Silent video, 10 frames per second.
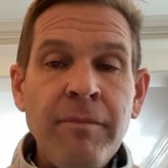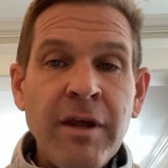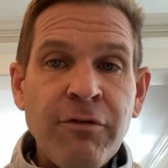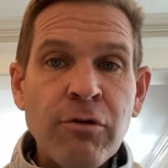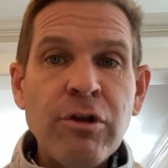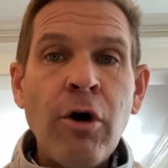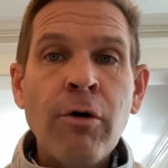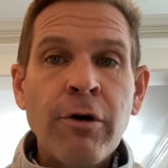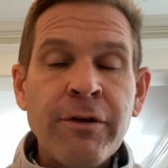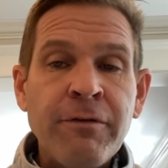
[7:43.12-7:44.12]
if you're low
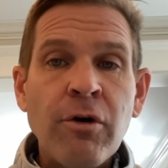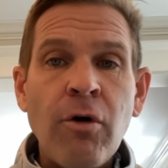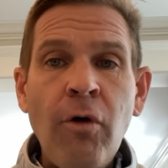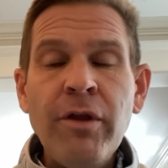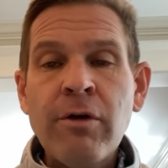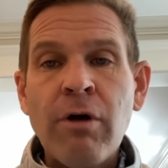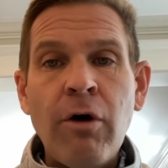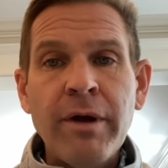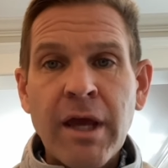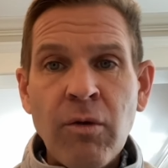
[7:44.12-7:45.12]
growth, if you're only
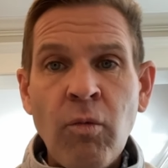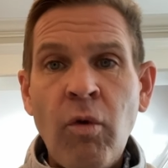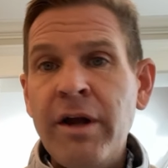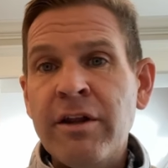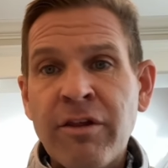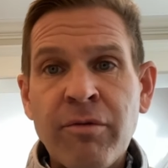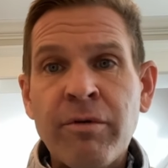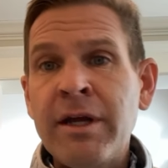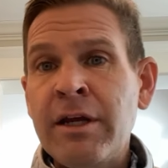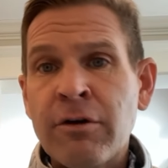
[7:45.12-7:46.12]
growing at 1 to
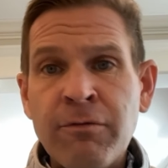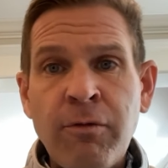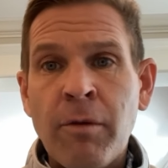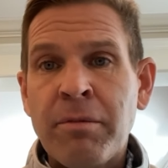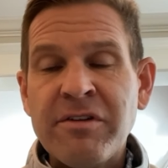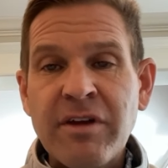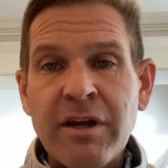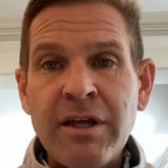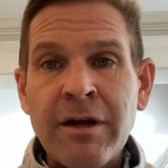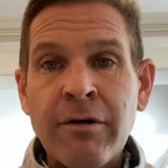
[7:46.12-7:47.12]
3 or 4% a
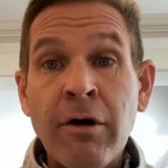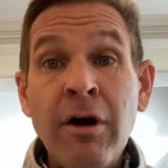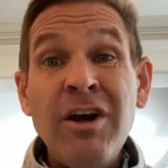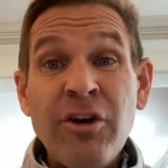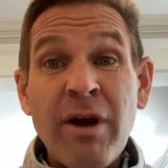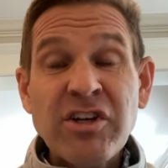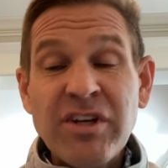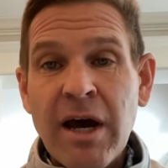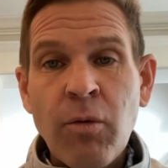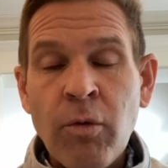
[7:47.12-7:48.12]
year, you're
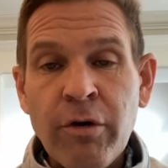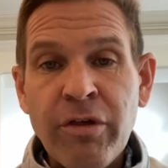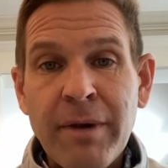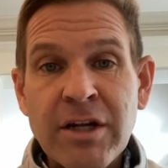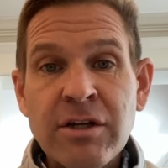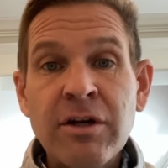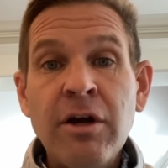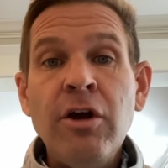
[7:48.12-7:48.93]
actually not worth much.